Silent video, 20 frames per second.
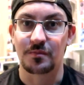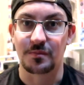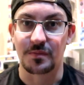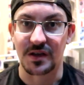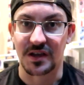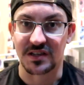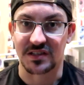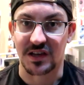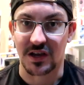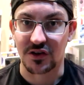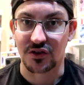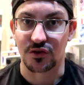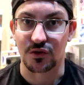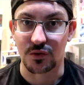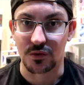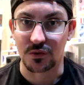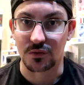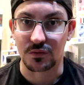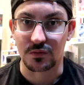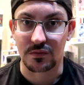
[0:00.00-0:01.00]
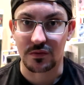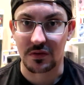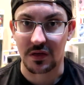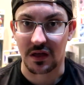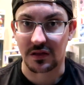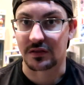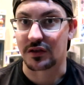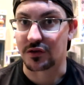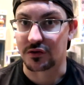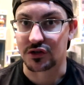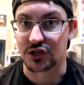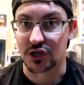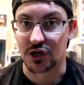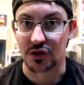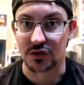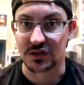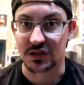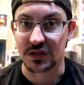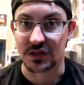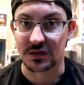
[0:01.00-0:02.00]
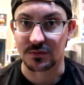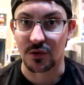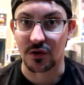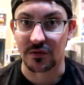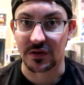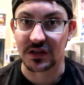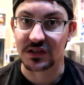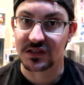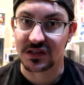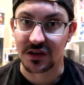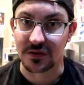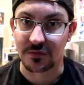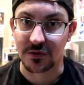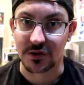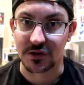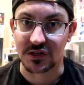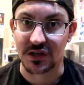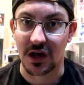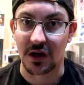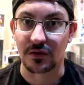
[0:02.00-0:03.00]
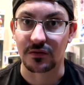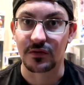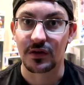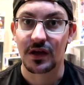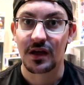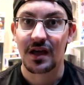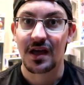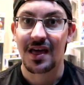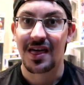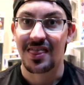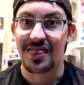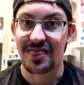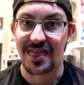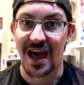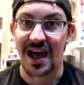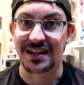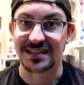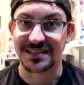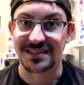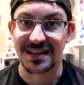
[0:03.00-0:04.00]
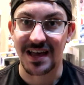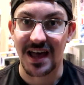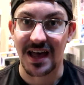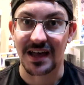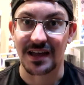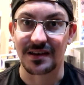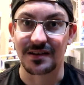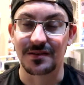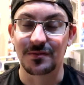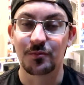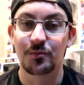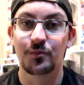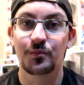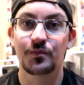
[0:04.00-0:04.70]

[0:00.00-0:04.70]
because I do think that you should go see this movie and see it for yourself. That said,